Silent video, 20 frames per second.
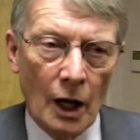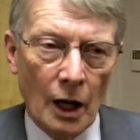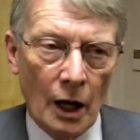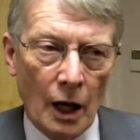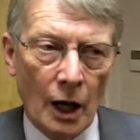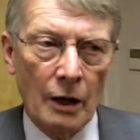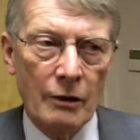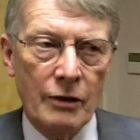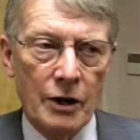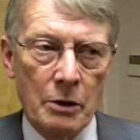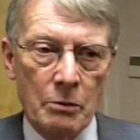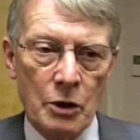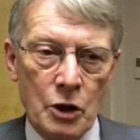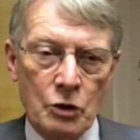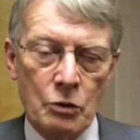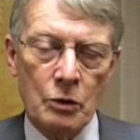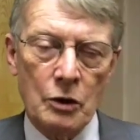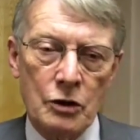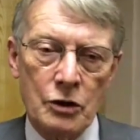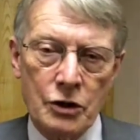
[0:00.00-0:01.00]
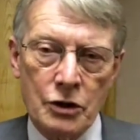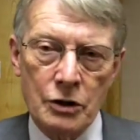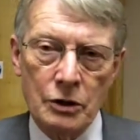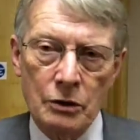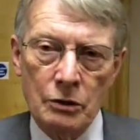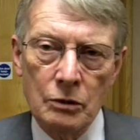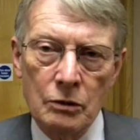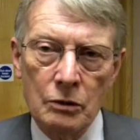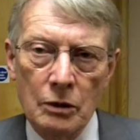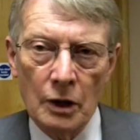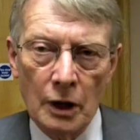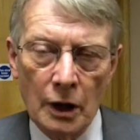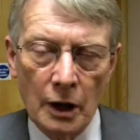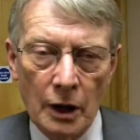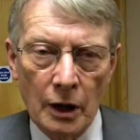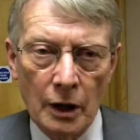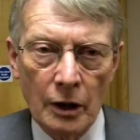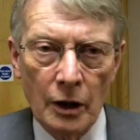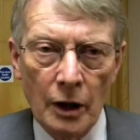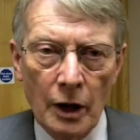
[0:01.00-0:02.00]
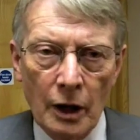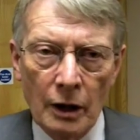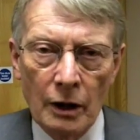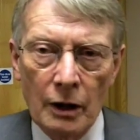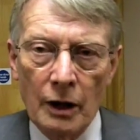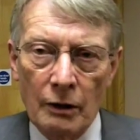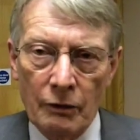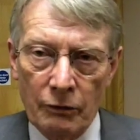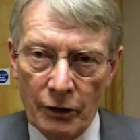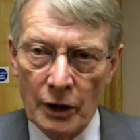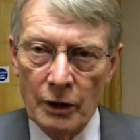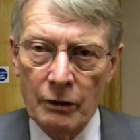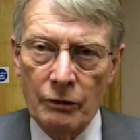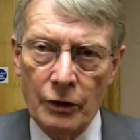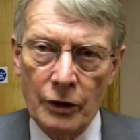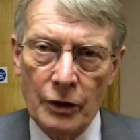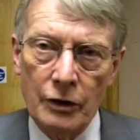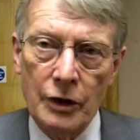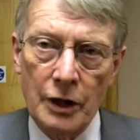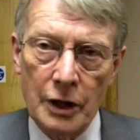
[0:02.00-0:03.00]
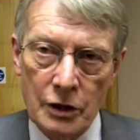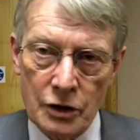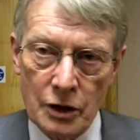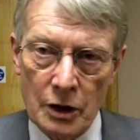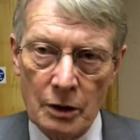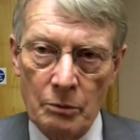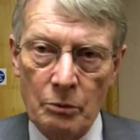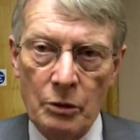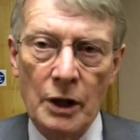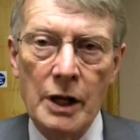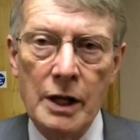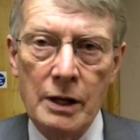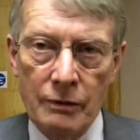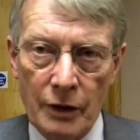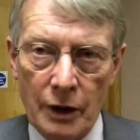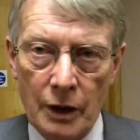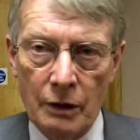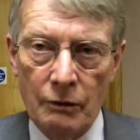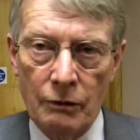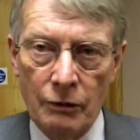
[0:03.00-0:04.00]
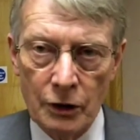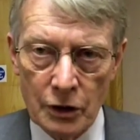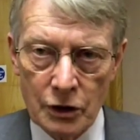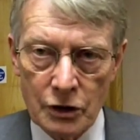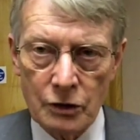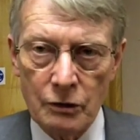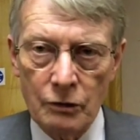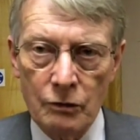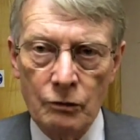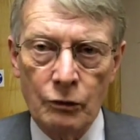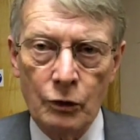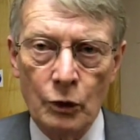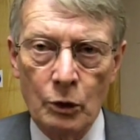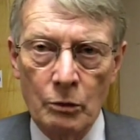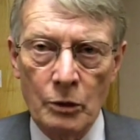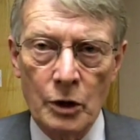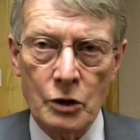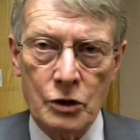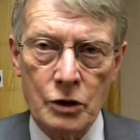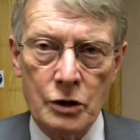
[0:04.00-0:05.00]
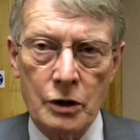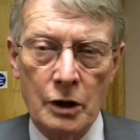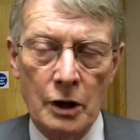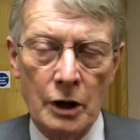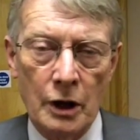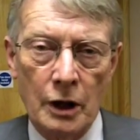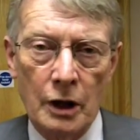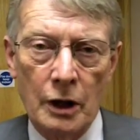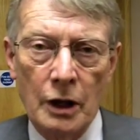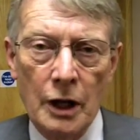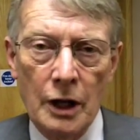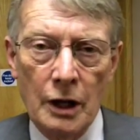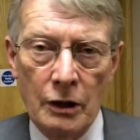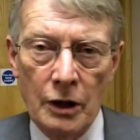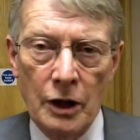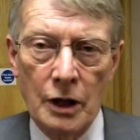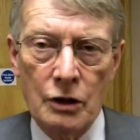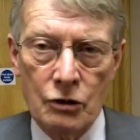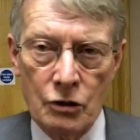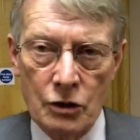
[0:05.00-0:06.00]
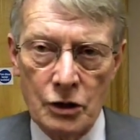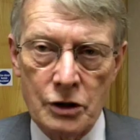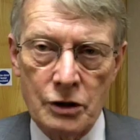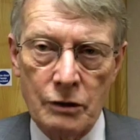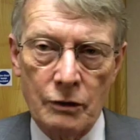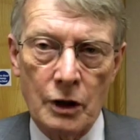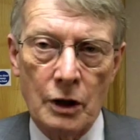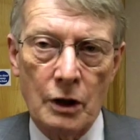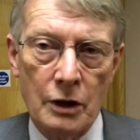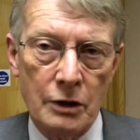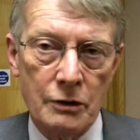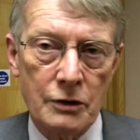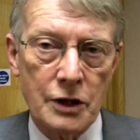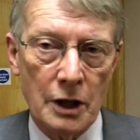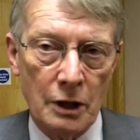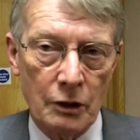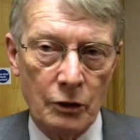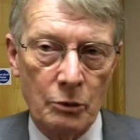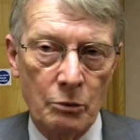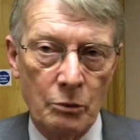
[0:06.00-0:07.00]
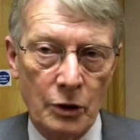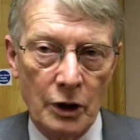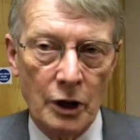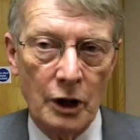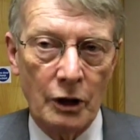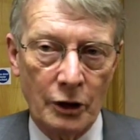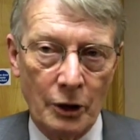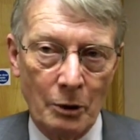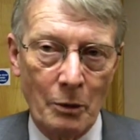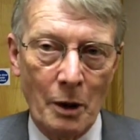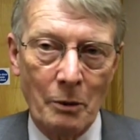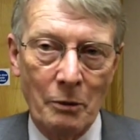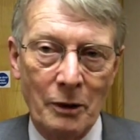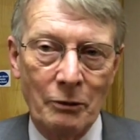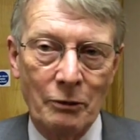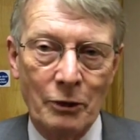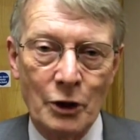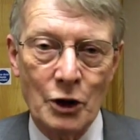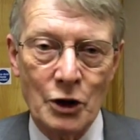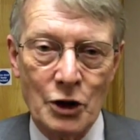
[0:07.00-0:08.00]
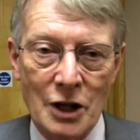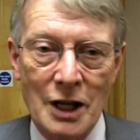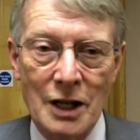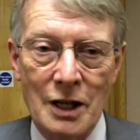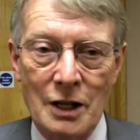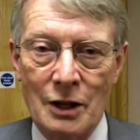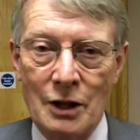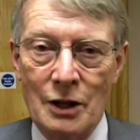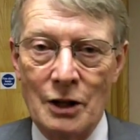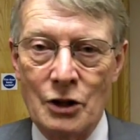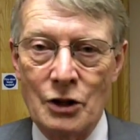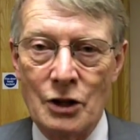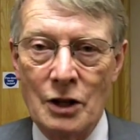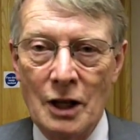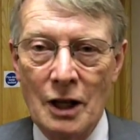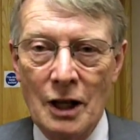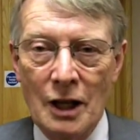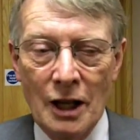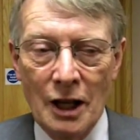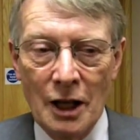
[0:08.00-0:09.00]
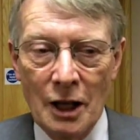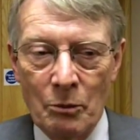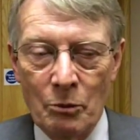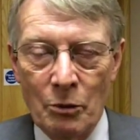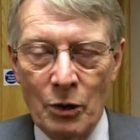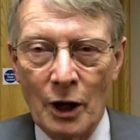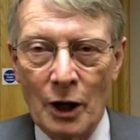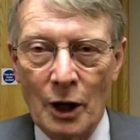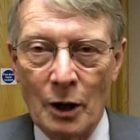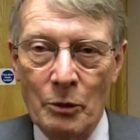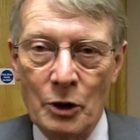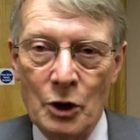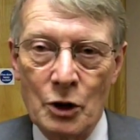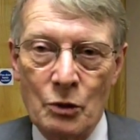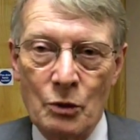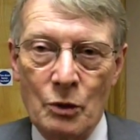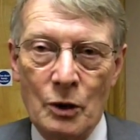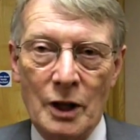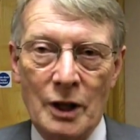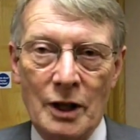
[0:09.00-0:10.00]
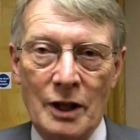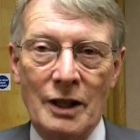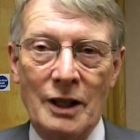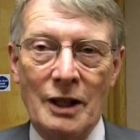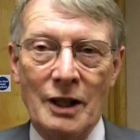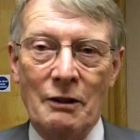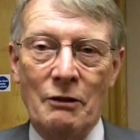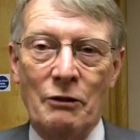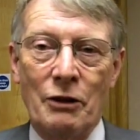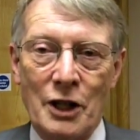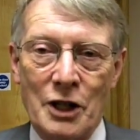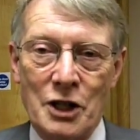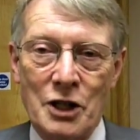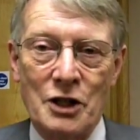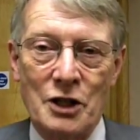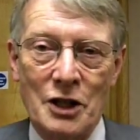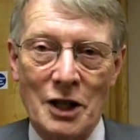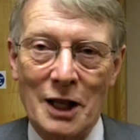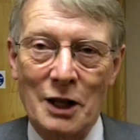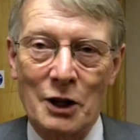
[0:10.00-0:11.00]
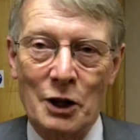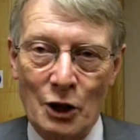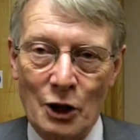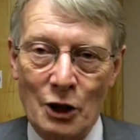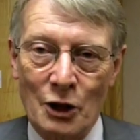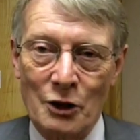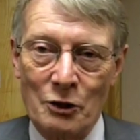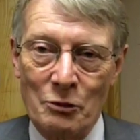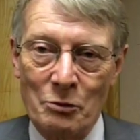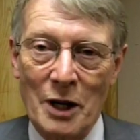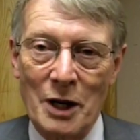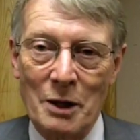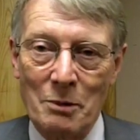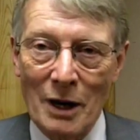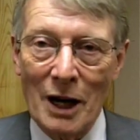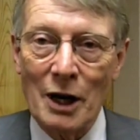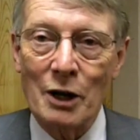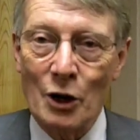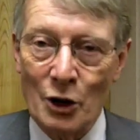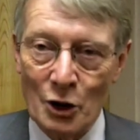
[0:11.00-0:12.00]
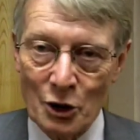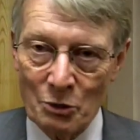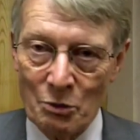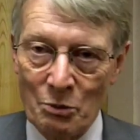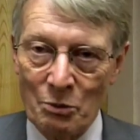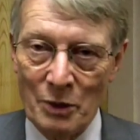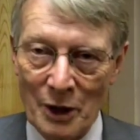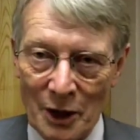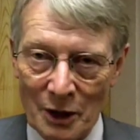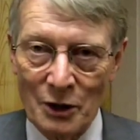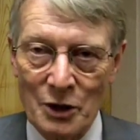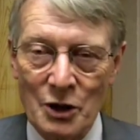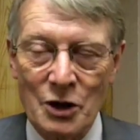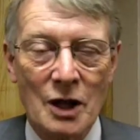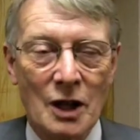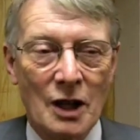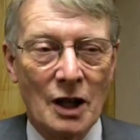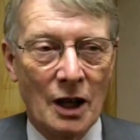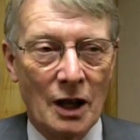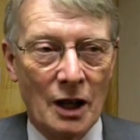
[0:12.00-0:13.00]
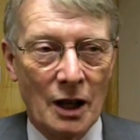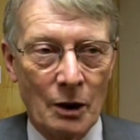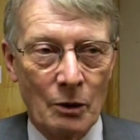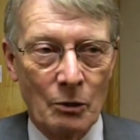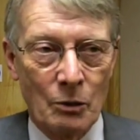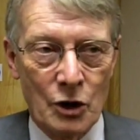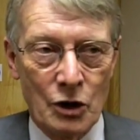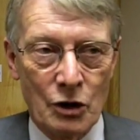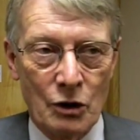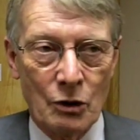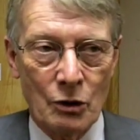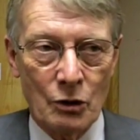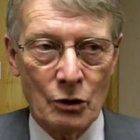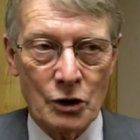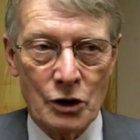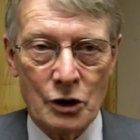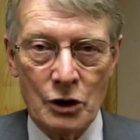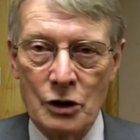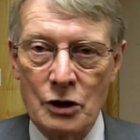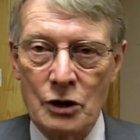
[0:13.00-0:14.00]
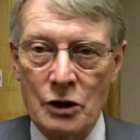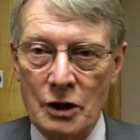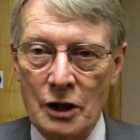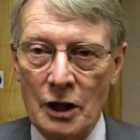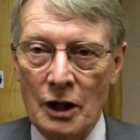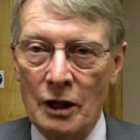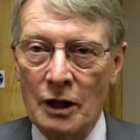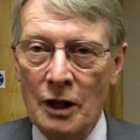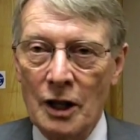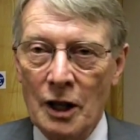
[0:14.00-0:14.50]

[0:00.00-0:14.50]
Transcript: I very much want to fight for the things I believe in. First and foremost, the interests of Cardiff South and Penarth. I mean, my first 8 years in Parliament were fighting to get the Cardiff Bay barrage built, which of course has